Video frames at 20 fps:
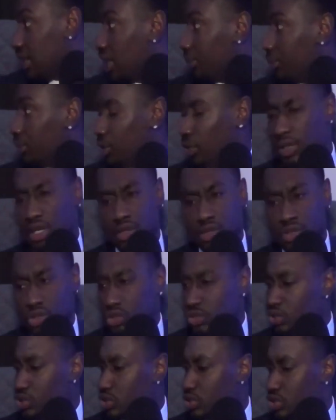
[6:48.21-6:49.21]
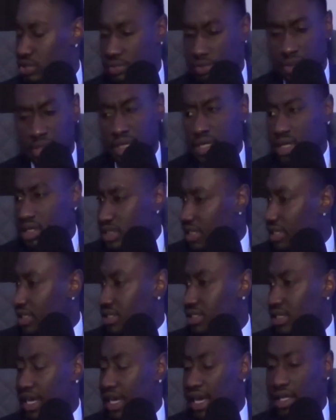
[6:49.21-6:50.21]
you know, they used to tell us
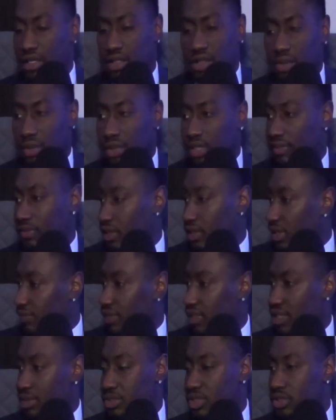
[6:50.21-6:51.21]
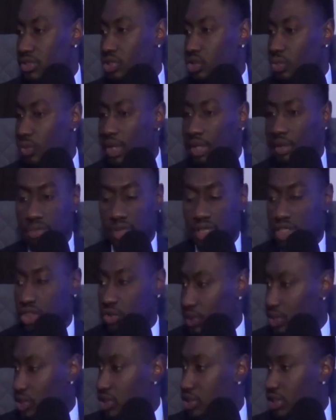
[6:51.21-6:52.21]
that. Don't ever let them see you sweat, blood,
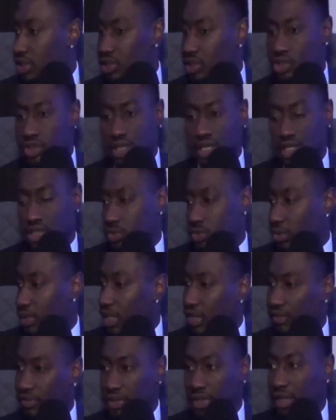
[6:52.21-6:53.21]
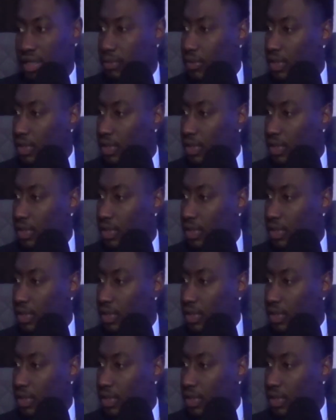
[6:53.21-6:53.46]
sweat, and tears. You get to it every day.